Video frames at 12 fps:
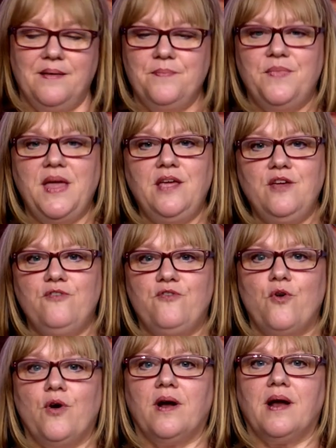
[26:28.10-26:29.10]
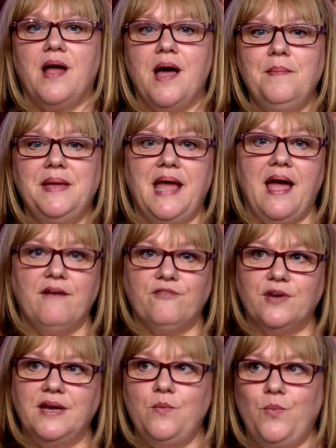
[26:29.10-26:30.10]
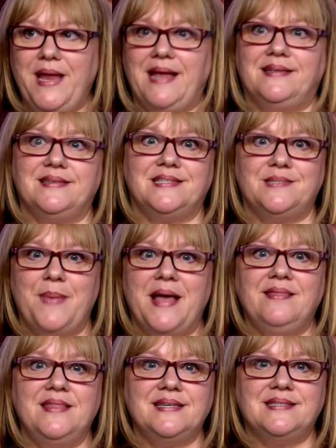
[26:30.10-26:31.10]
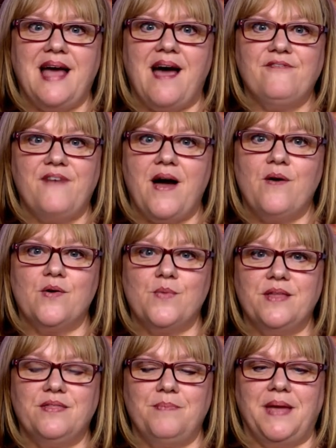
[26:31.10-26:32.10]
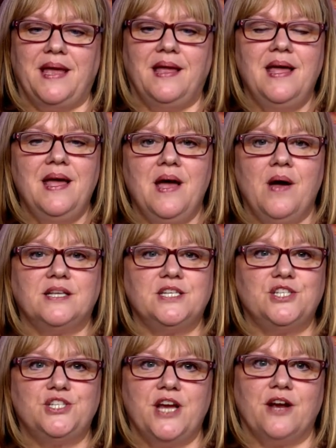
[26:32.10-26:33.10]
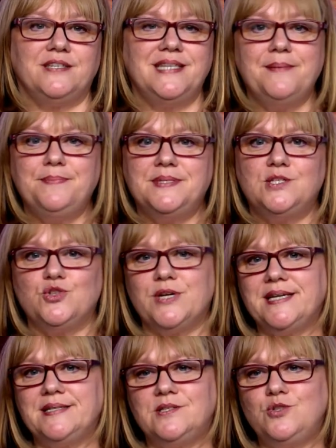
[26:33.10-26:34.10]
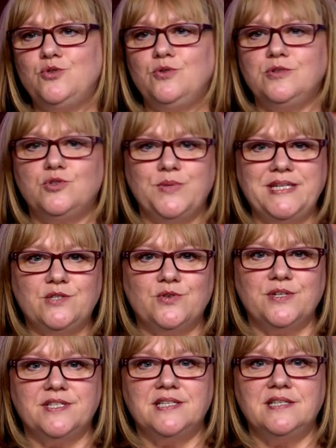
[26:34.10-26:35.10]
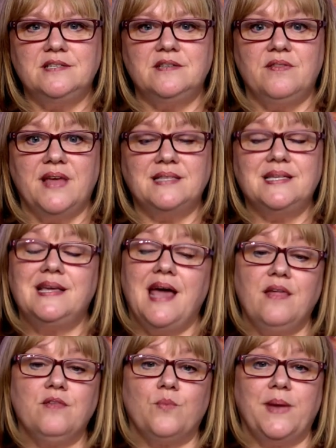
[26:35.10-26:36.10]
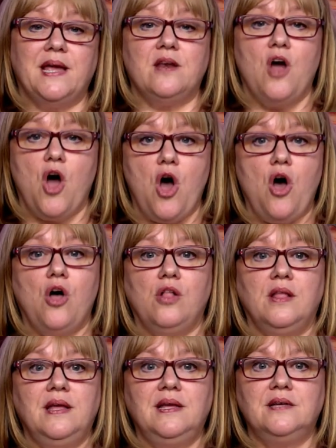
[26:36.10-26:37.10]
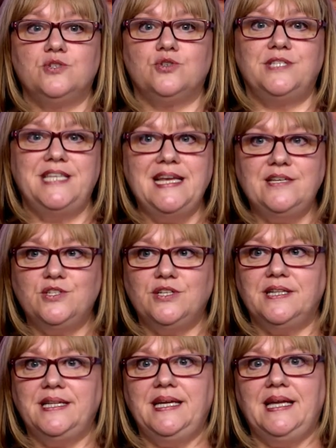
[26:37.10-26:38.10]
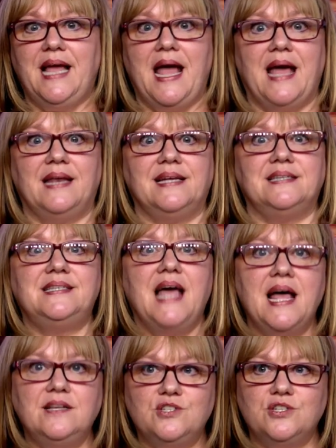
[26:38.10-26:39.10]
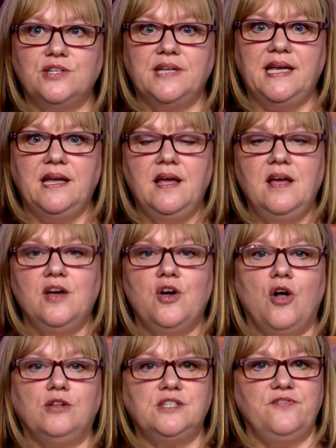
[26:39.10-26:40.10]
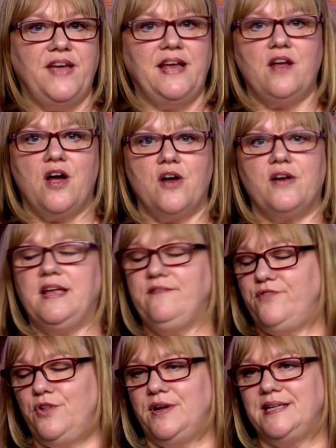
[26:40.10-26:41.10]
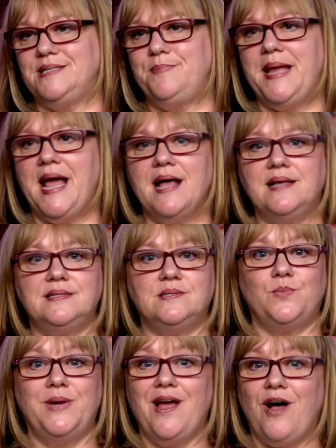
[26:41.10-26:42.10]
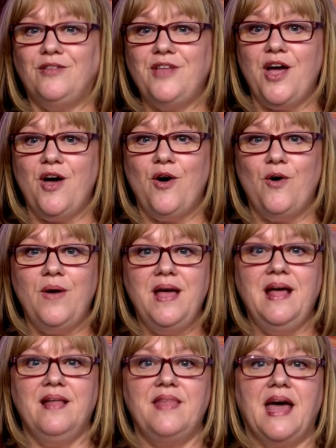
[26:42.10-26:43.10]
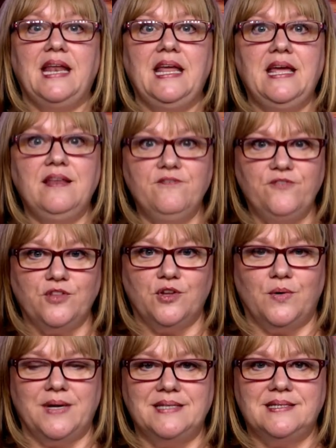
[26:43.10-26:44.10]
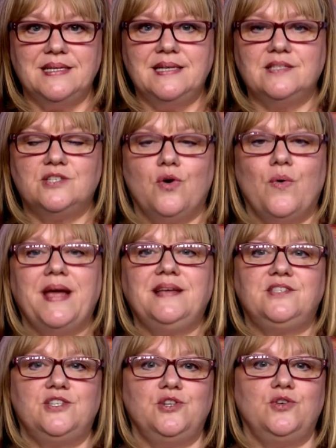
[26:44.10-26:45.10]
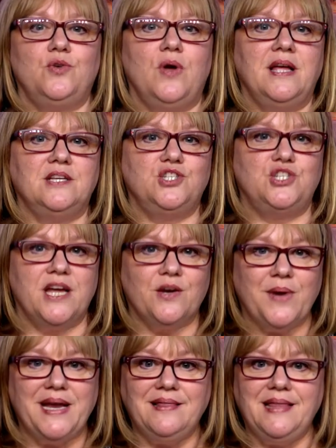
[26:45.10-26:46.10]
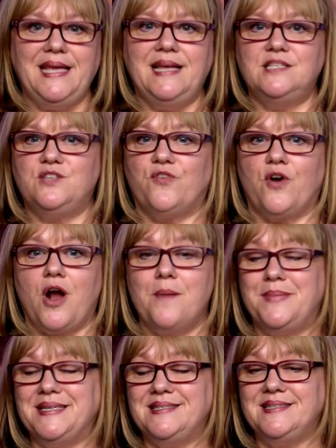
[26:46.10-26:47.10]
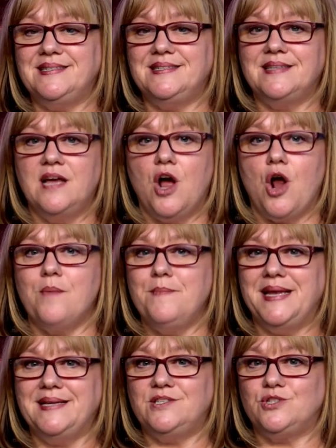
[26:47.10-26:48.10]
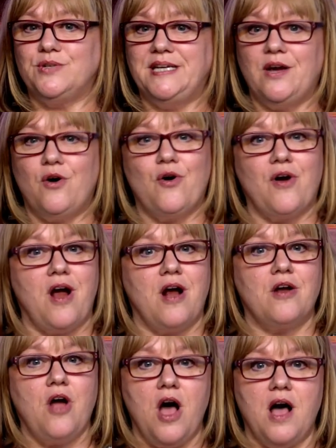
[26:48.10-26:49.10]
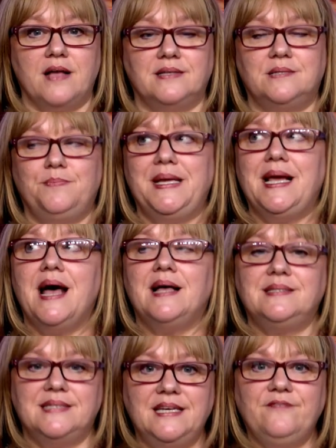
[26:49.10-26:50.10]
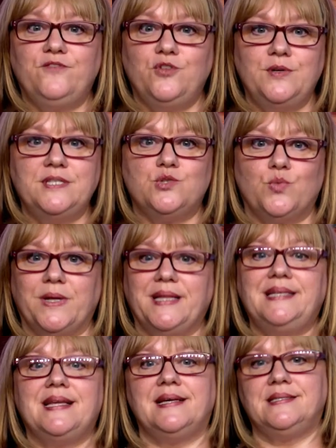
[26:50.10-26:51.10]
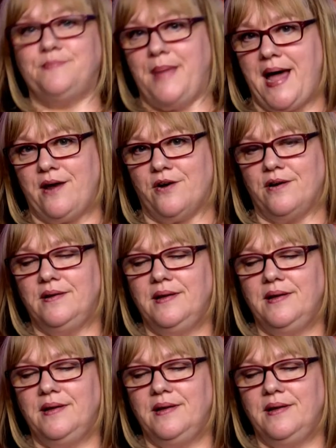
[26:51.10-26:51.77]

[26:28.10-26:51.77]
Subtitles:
thank you for coming every week to spend this half hour with me to share tips, tricks, tools, resources, so that together we can all strategically and intentionally cultivate our influence, because we all know that influence is going to generate leads for our business, our ministry, or our cause, because influence really does matter.